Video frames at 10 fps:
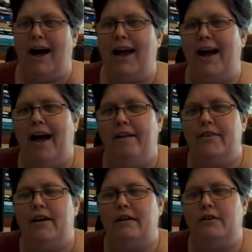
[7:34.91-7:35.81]
have
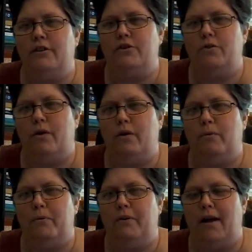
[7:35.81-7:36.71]
an
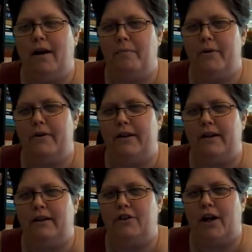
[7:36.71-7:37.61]
uncontrollable
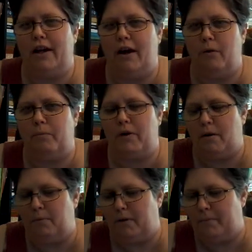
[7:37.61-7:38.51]
library checkout
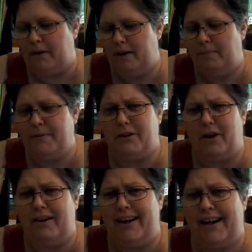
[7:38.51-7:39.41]
problem. I'm
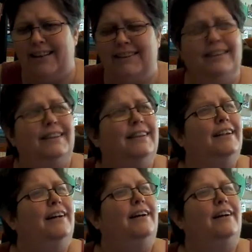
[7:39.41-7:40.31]
sorry,
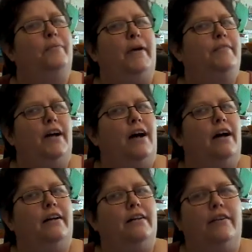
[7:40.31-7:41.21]
but I'm
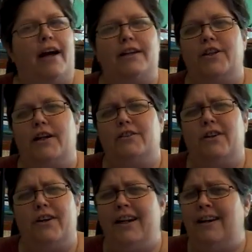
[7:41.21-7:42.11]
not. Hashtag
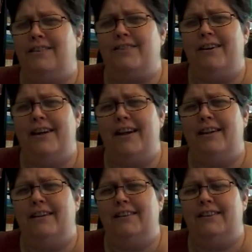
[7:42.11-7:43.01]
sorry, not sorry.
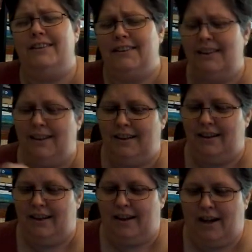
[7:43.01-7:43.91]

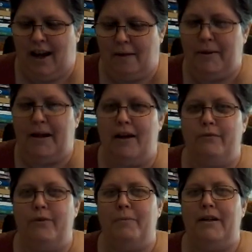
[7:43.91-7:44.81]
I'm an
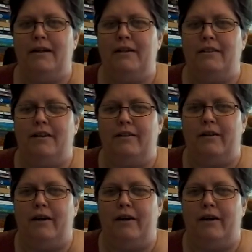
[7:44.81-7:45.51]
unremittent